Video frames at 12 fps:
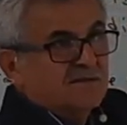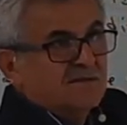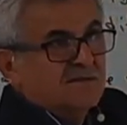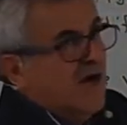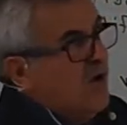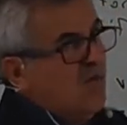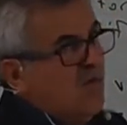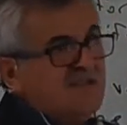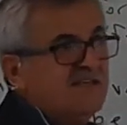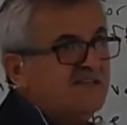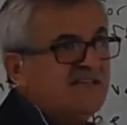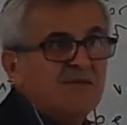I
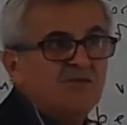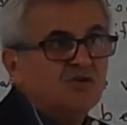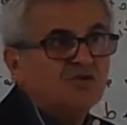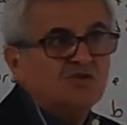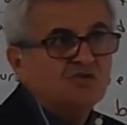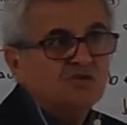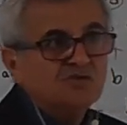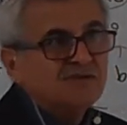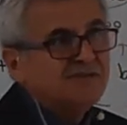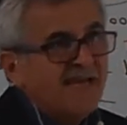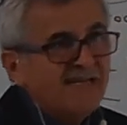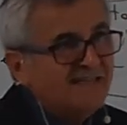wasn't able to
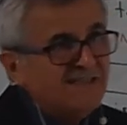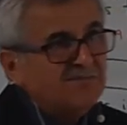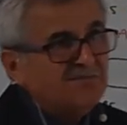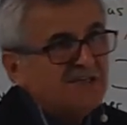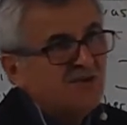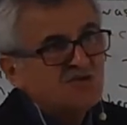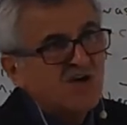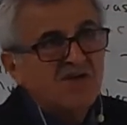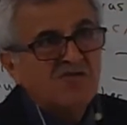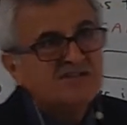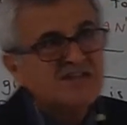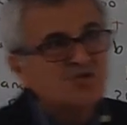get it because I
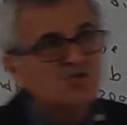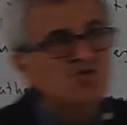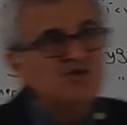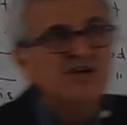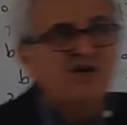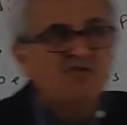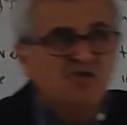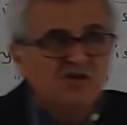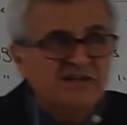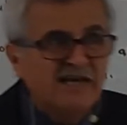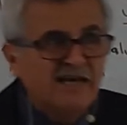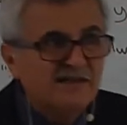wasn't good enough for
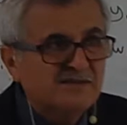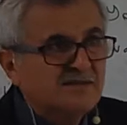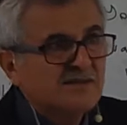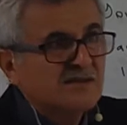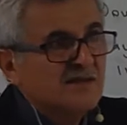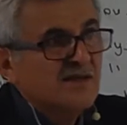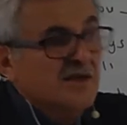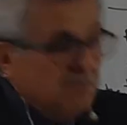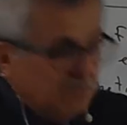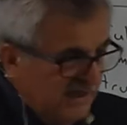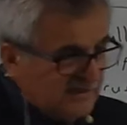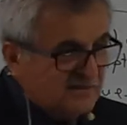that.
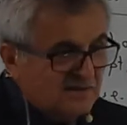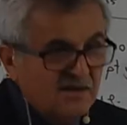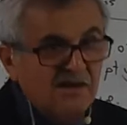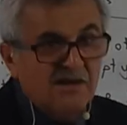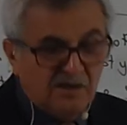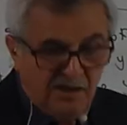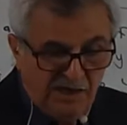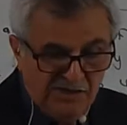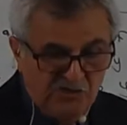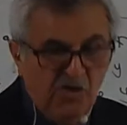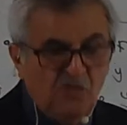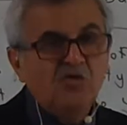But I
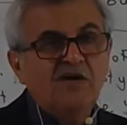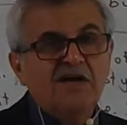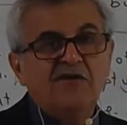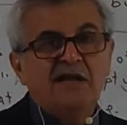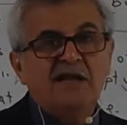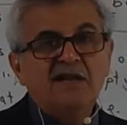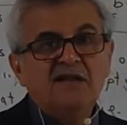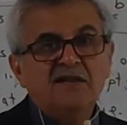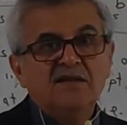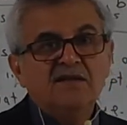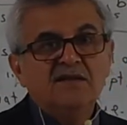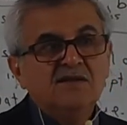know you very well.
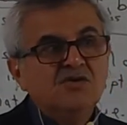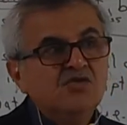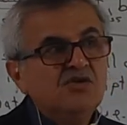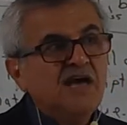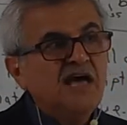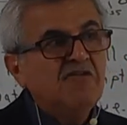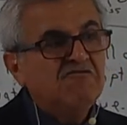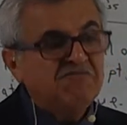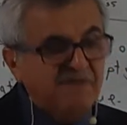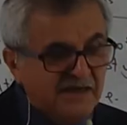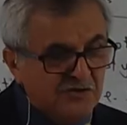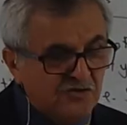You have
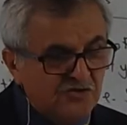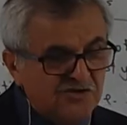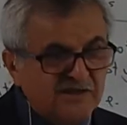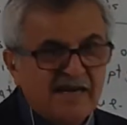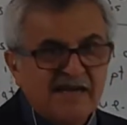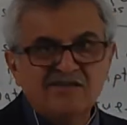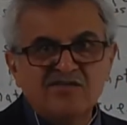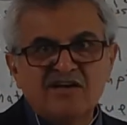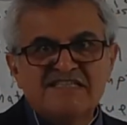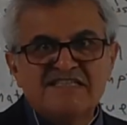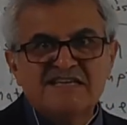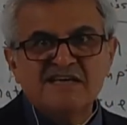very good
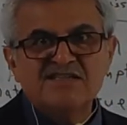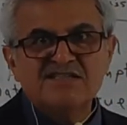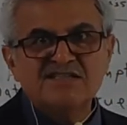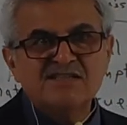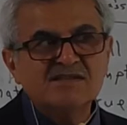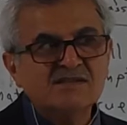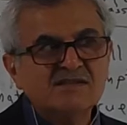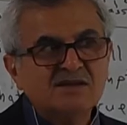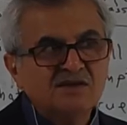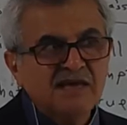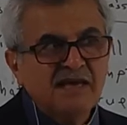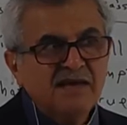characteristics.
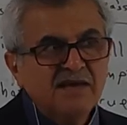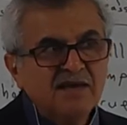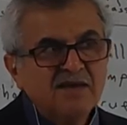Okay?